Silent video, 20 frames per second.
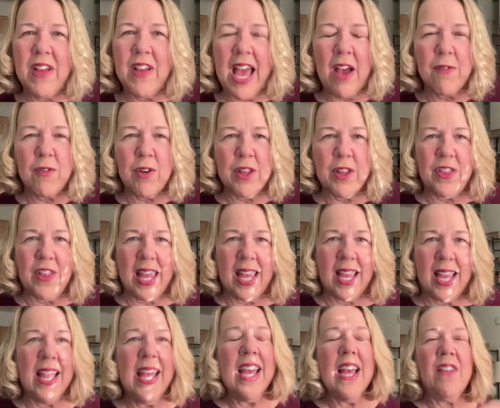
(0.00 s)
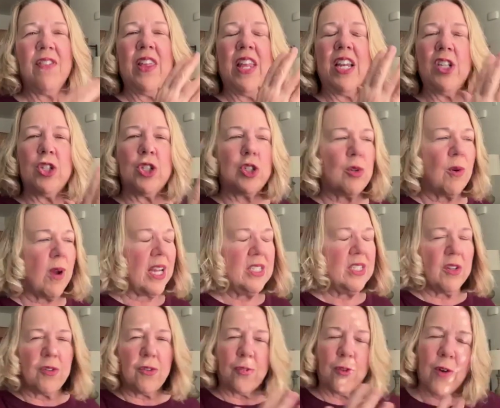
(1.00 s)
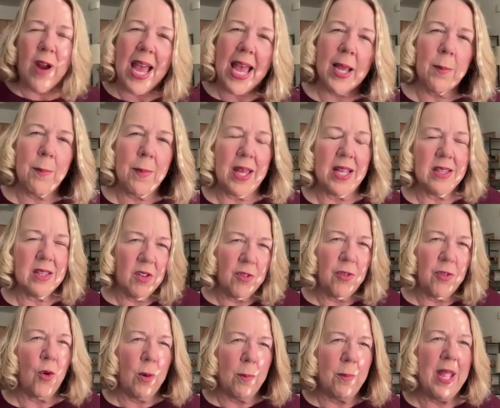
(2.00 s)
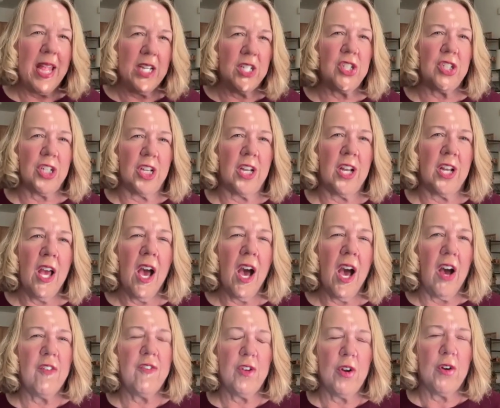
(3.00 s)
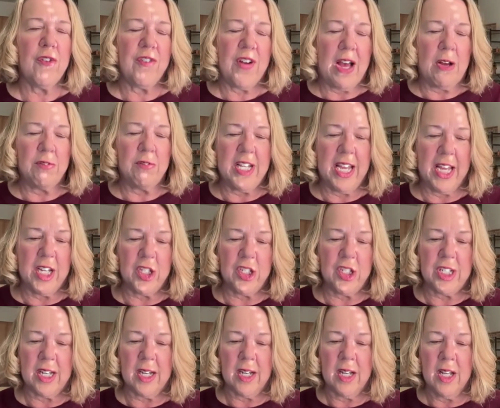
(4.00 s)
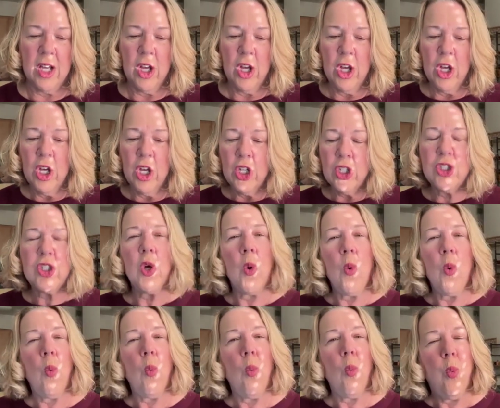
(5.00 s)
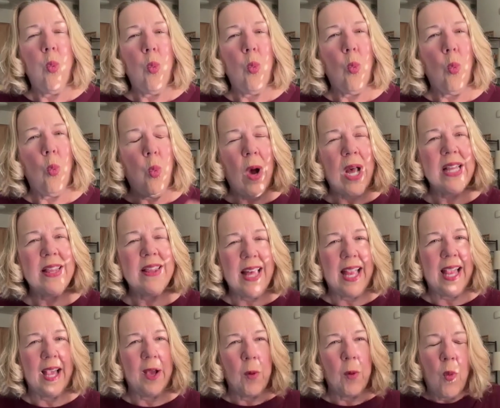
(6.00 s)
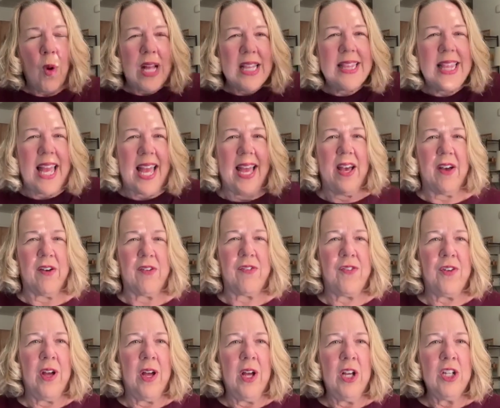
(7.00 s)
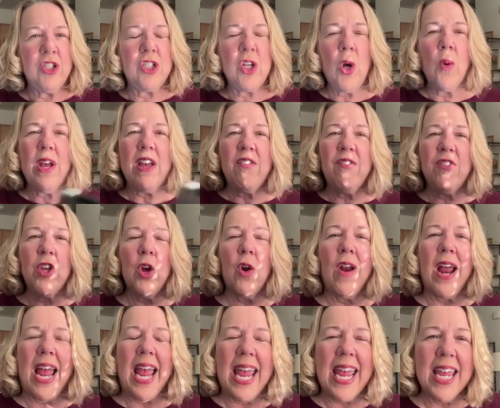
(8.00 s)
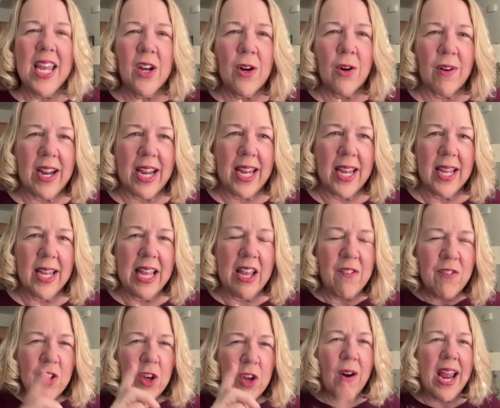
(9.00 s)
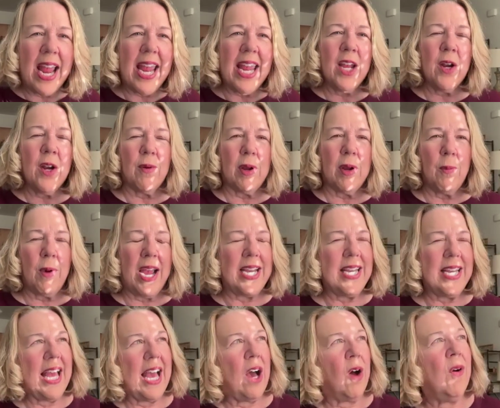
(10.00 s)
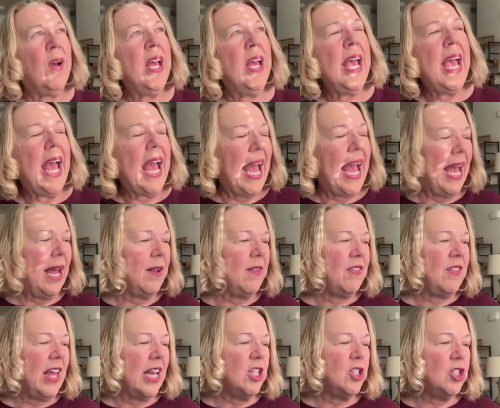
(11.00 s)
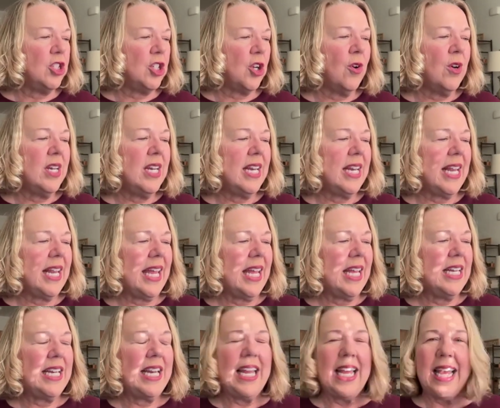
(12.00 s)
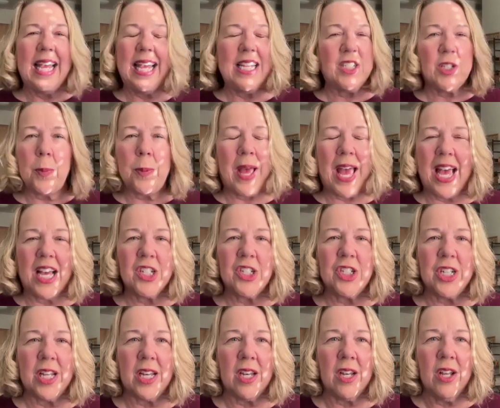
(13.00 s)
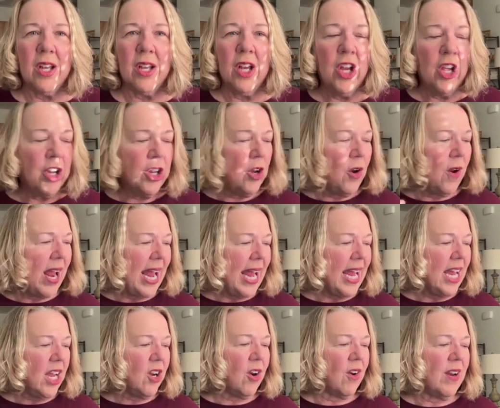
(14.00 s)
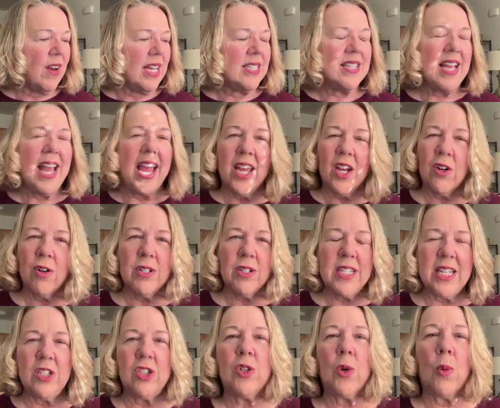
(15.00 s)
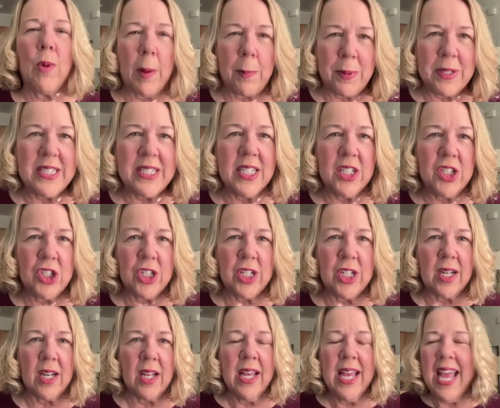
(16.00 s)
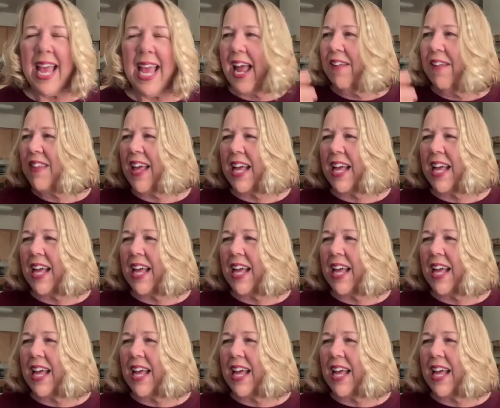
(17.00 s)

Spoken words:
everything that is trying to fragment the formation of your foundation. So what the F? So if you're angry right now, then turn it into passion. Your anger is anchored into repetition. And